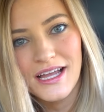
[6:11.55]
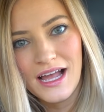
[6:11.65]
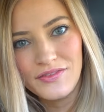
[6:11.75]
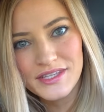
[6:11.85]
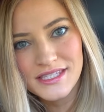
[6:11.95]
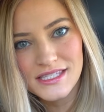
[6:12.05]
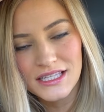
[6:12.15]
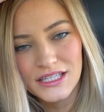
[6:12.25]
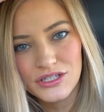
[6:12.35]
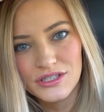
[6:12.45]
and this is a
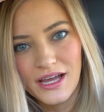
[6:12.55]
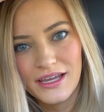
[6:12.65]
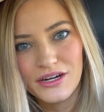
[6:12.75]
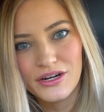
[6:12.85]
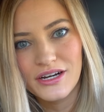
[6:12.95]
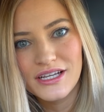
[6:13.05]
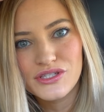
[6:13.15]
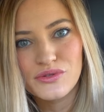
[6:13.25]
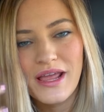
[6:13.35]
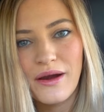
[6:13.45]
little lighter,
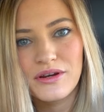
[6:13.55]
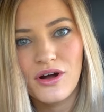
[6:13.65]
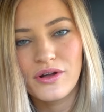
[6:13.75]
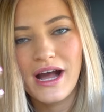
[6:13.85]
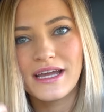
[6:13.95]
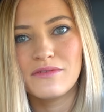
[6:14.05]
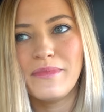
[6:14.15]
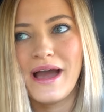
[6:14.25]
so now it all kind of